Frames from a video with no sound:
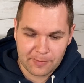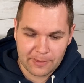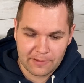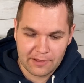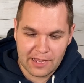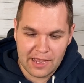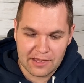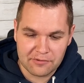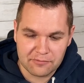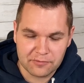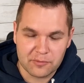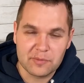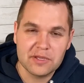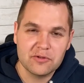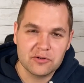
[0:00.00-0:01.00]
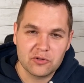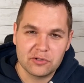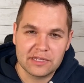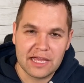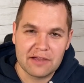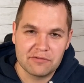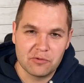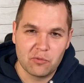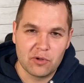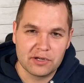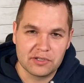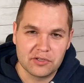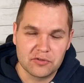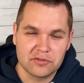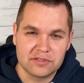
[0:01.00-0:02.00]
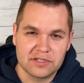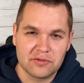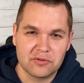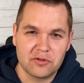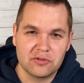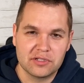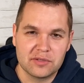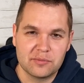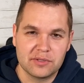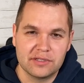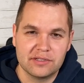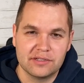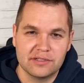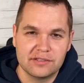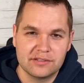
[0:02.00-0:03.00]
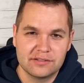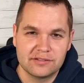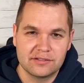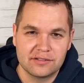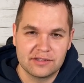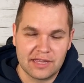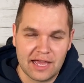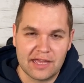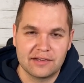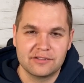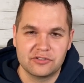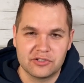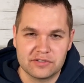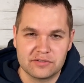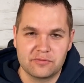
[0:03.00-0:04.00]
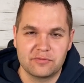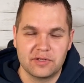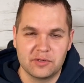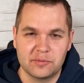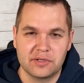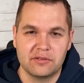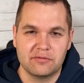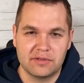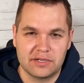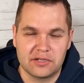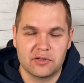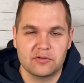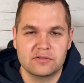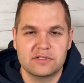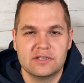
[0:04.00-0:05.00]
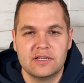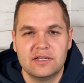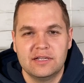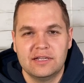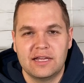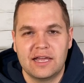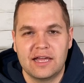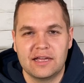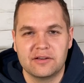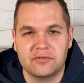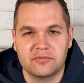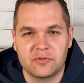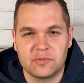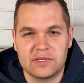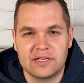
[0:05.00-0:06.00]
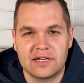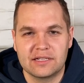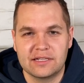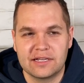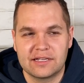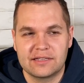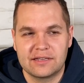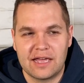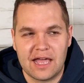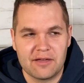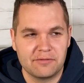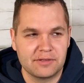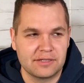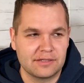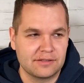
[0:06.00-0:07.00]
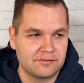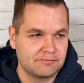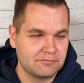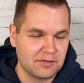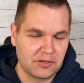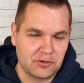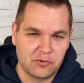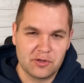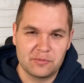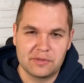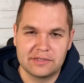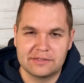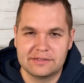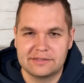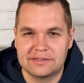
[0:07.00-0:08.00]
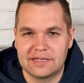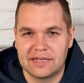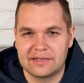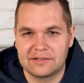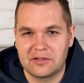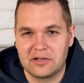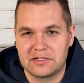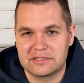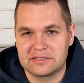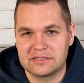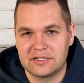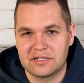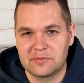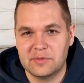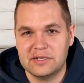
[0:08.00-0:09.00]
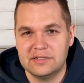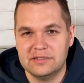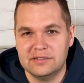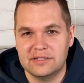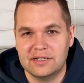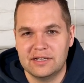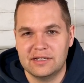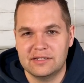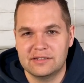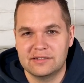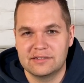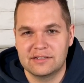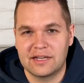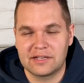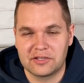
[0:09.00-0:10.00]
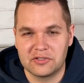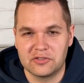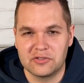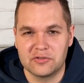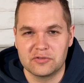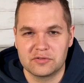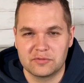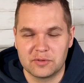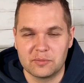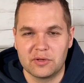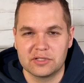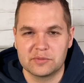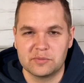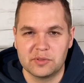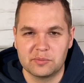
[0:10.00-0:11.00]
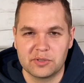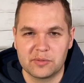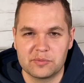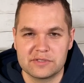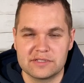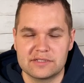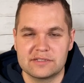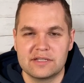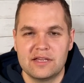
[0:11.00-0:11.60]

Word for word: and for me, it would only have the one use. It would only be that, just filming videos. And for me, I like having equipment that costs a lot of money that I can use for multiple purposes.